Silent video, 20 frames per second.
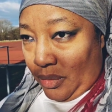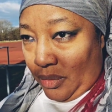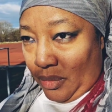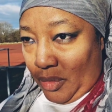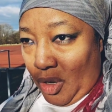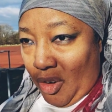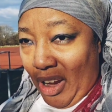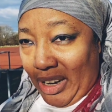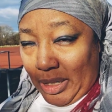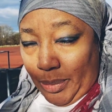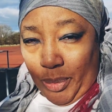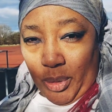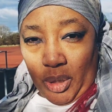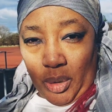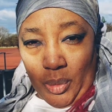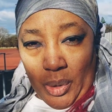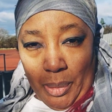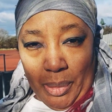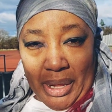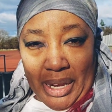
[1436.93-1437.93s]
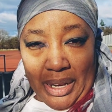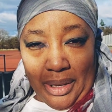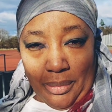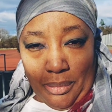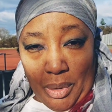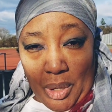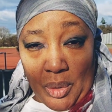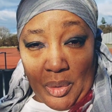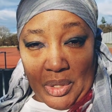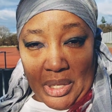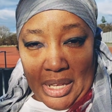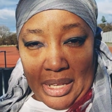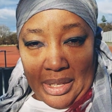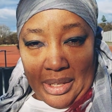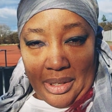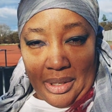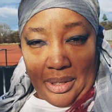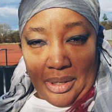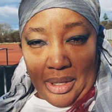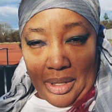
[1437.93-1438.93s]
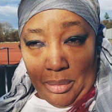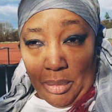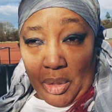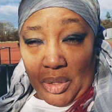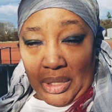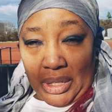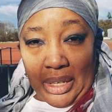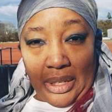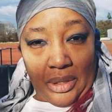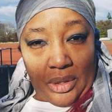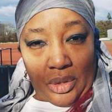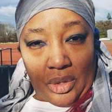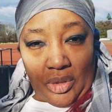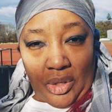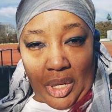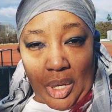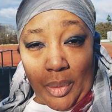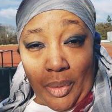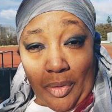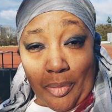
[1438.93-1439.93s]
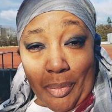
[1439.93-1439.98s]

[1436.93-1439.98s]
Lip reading: credible women in the music industry who have